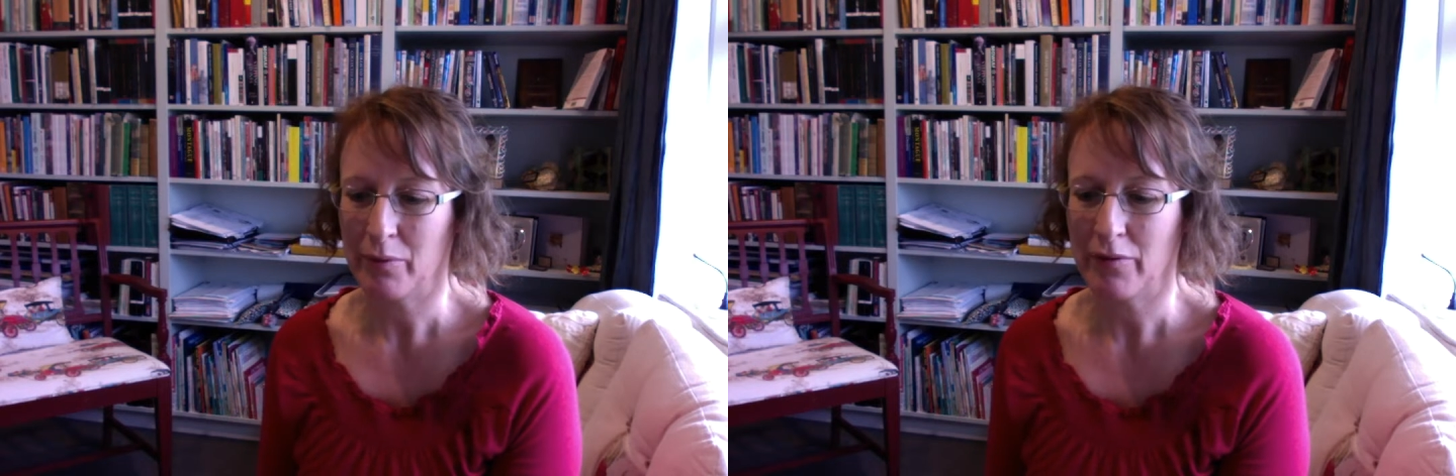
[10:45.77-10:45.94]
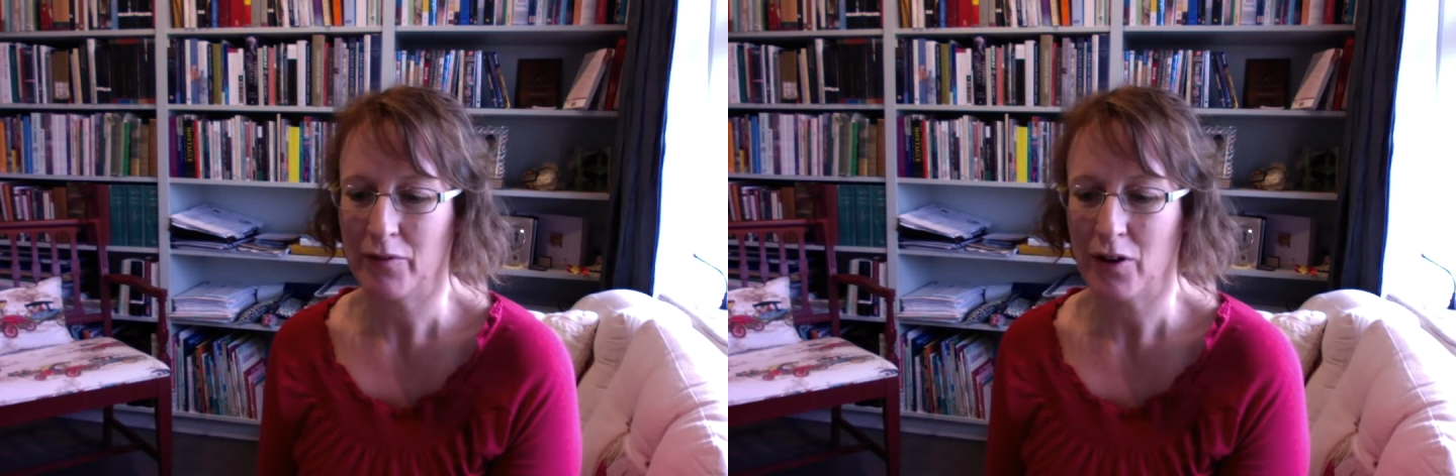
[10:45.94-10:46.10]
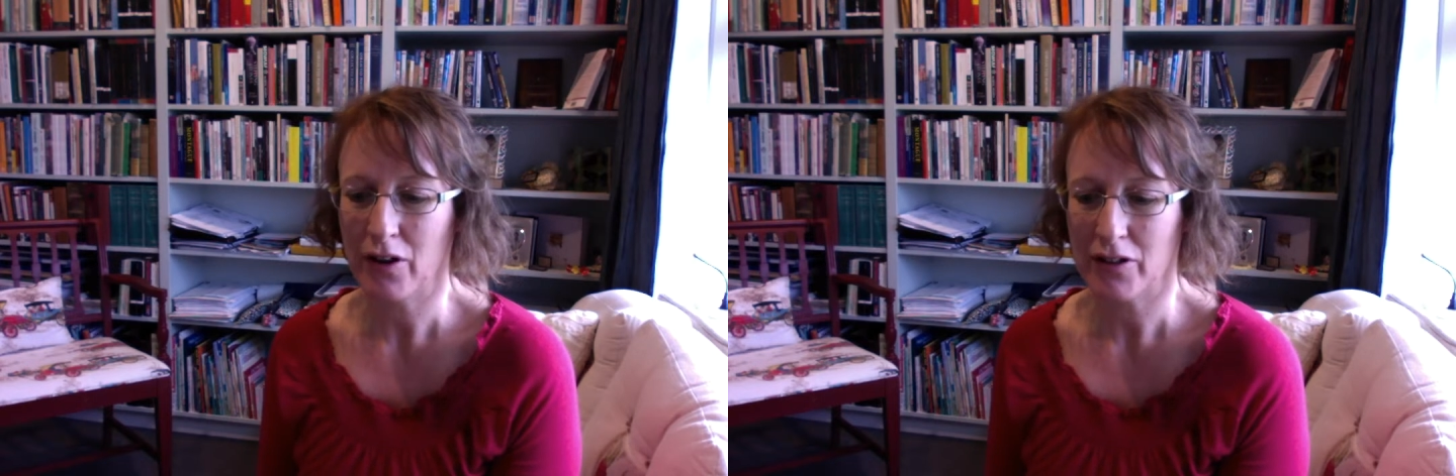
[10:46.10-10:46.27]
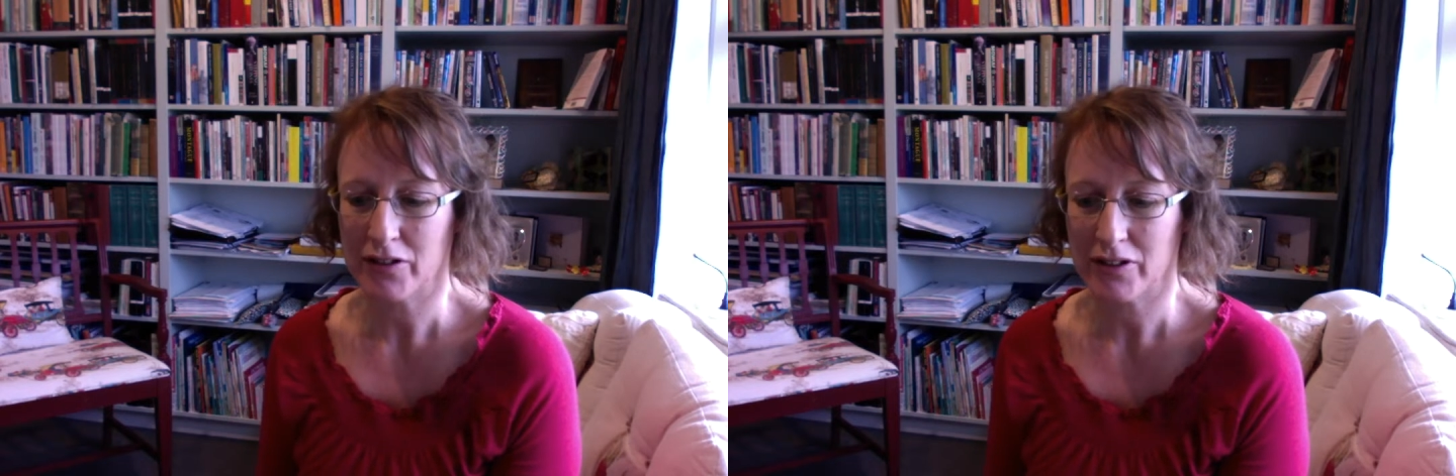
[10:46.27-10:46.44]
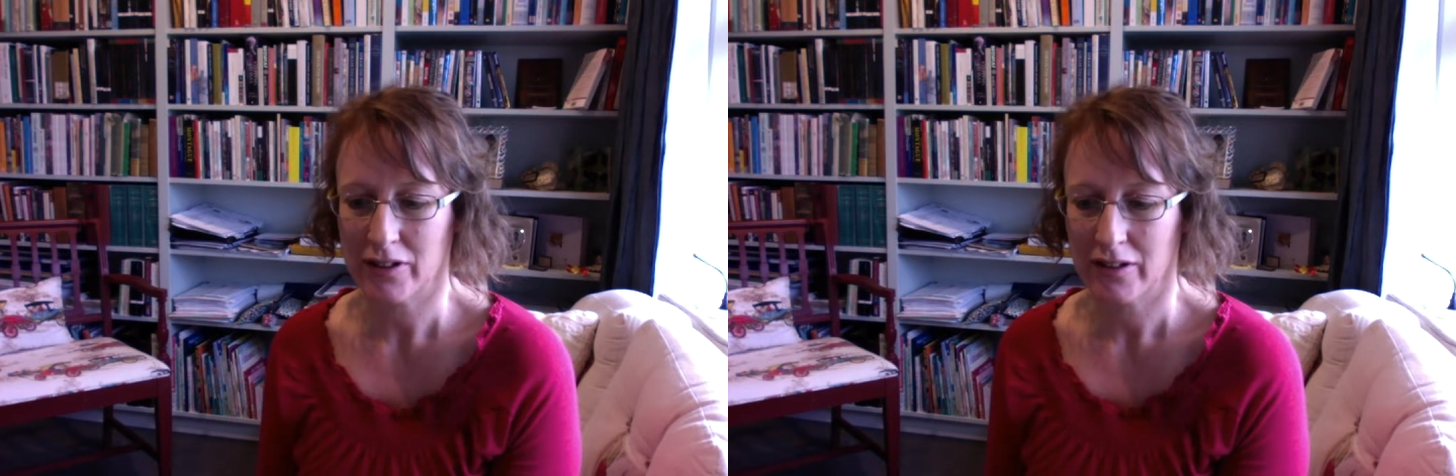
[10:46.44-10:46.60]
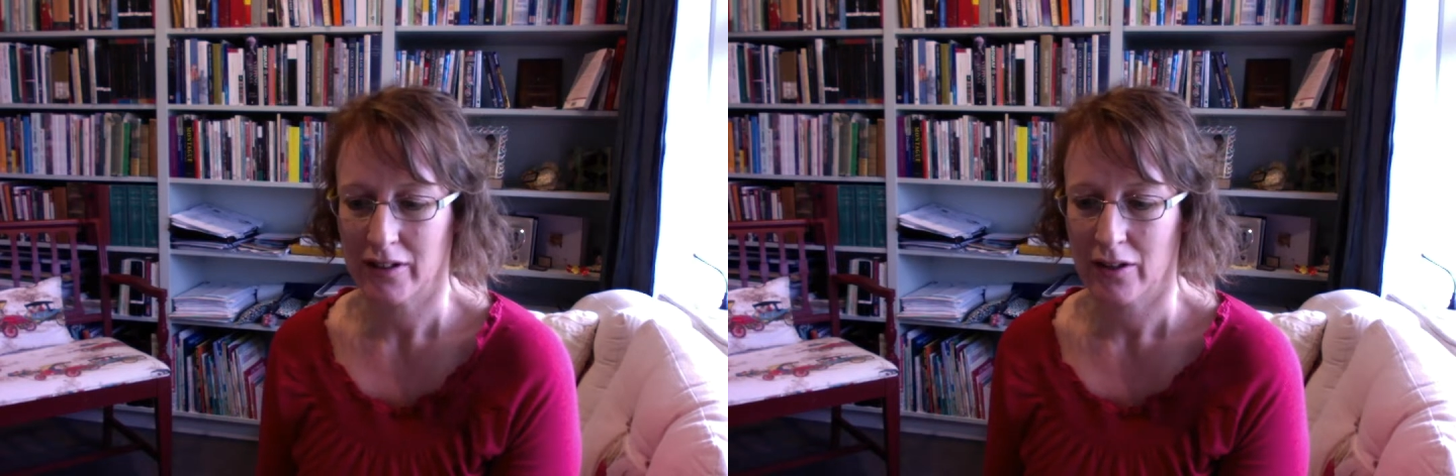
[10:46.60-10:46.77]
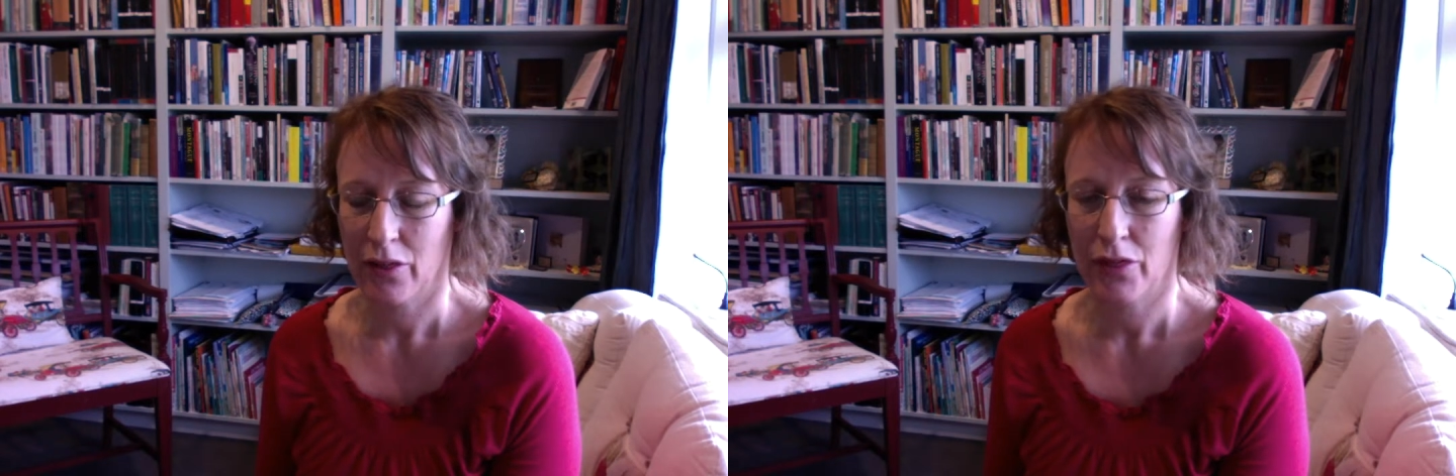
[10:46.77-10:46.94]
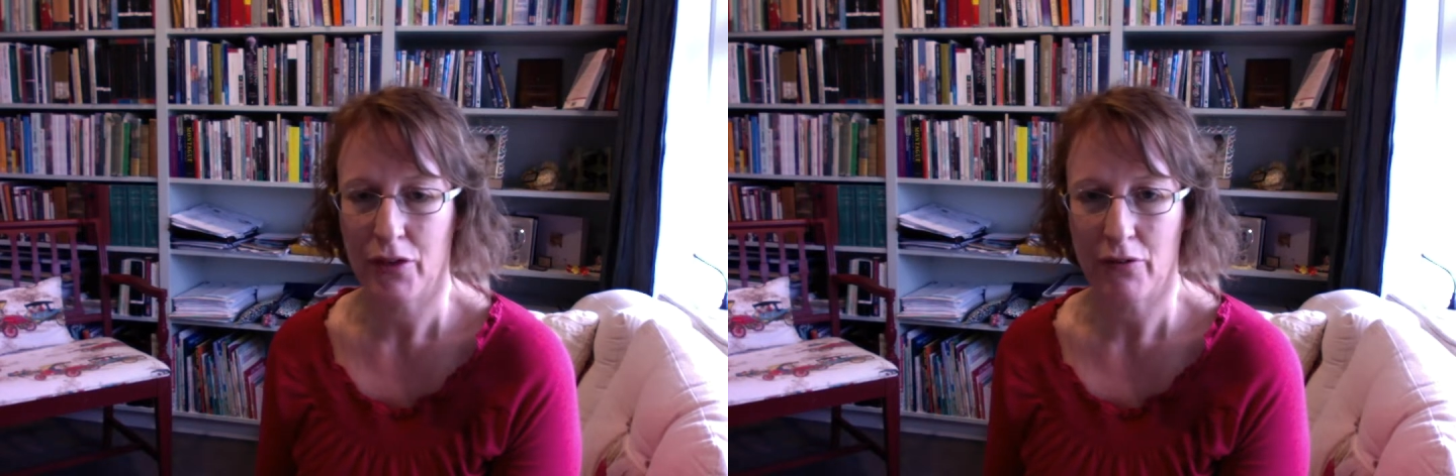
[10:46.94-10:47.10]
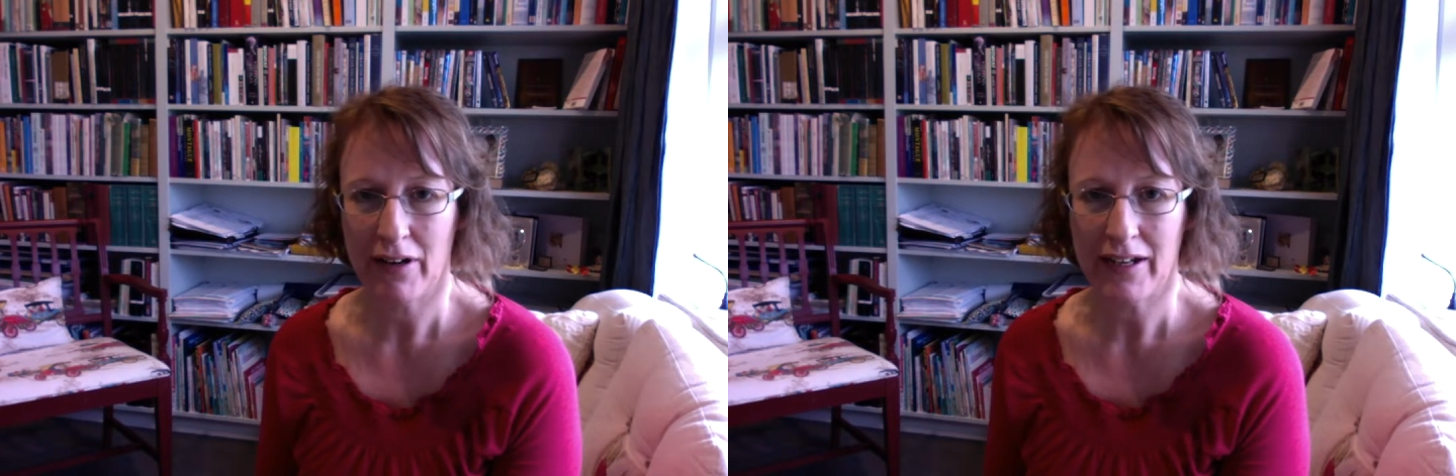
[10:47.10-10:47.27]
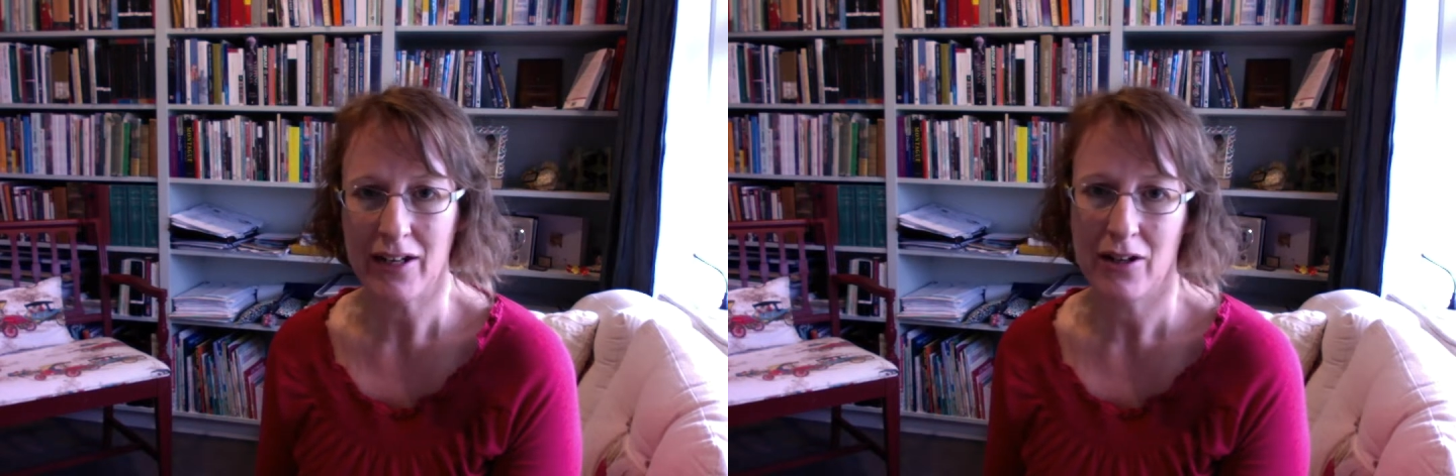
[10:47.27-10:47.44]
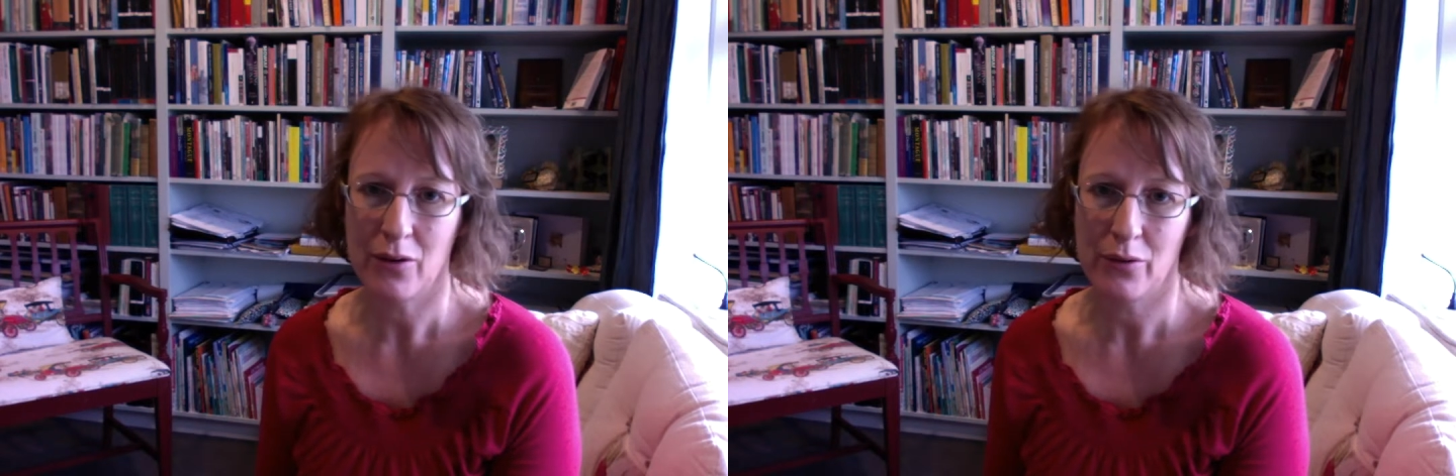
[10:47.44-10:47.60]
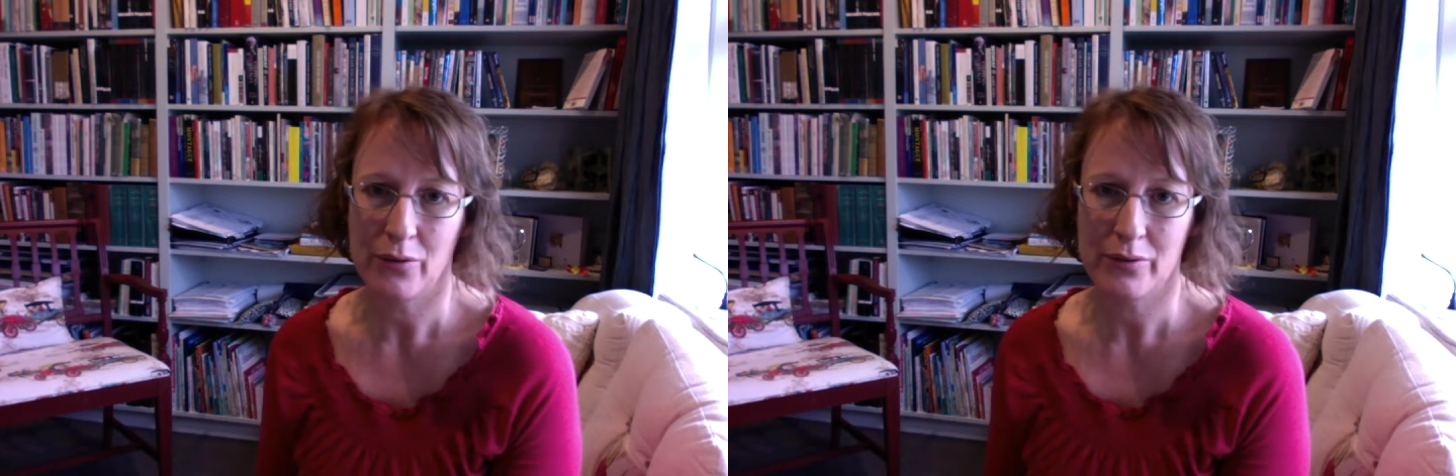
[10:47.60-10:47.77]
We've got 3
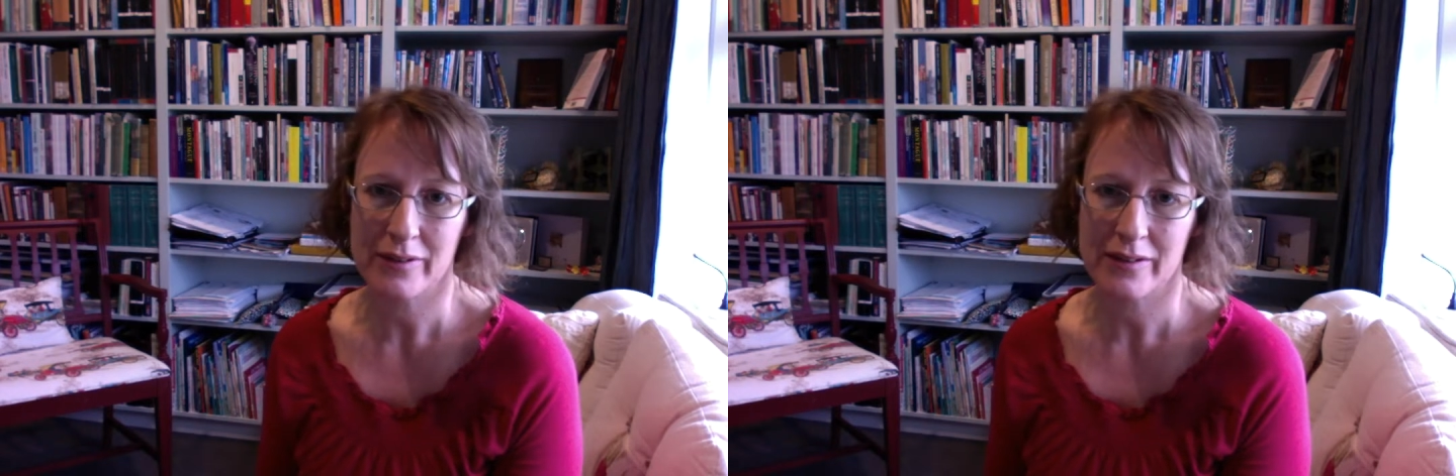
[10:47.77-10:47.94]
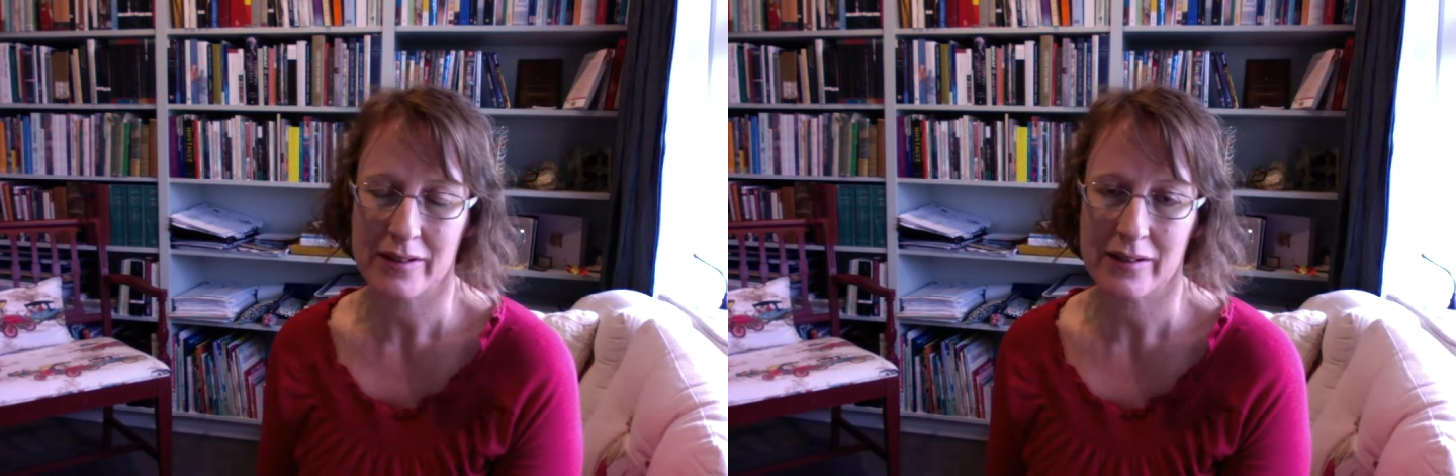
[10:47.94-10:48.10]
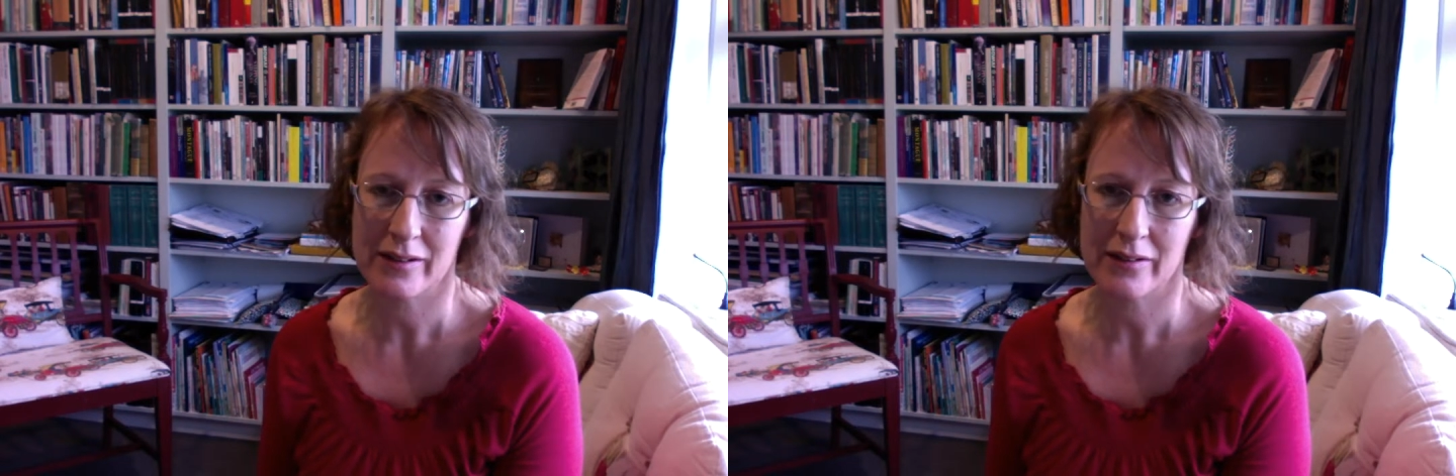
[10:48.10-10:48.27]
ewes.